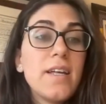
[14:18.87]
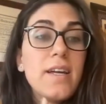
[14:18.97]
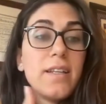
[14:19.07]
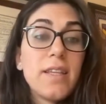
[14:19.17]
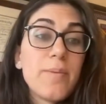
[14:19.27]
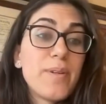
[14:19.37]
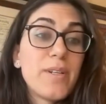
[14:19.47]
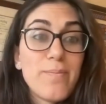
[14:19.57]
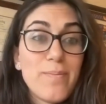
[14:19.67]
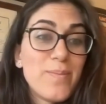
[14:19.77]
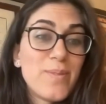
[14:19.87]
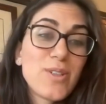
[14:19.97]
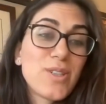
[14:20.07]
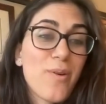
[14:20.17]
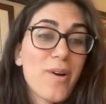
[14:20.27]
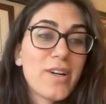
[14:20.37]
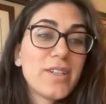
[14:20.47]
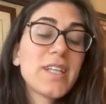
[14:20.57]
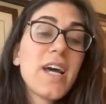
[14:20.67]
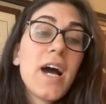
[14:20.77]
lipid
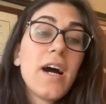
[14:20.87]
disorders.